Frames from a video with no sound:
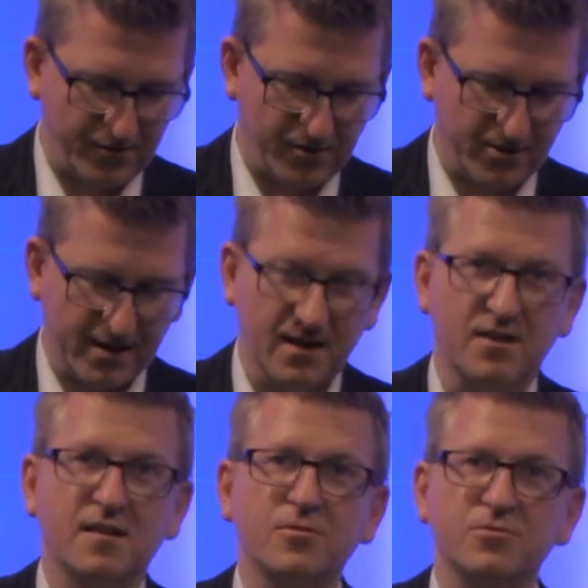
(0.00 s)
frog here
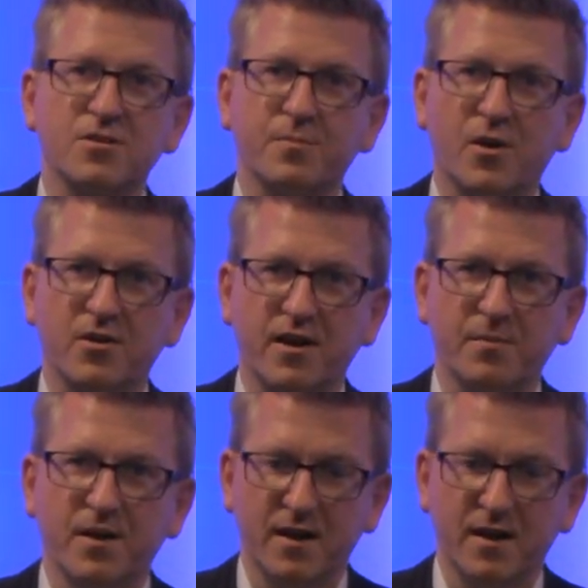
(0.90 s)
and lose your bow grip.